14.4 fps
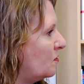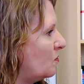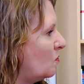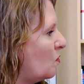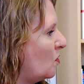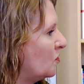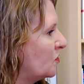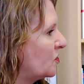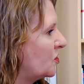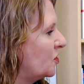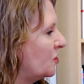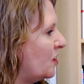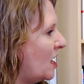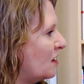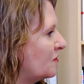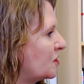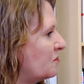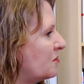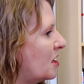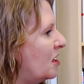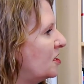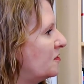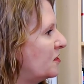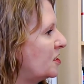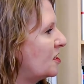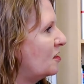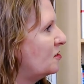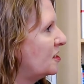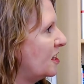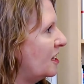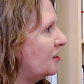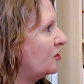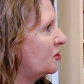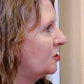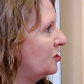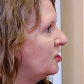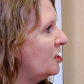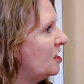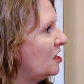want to have some kind of association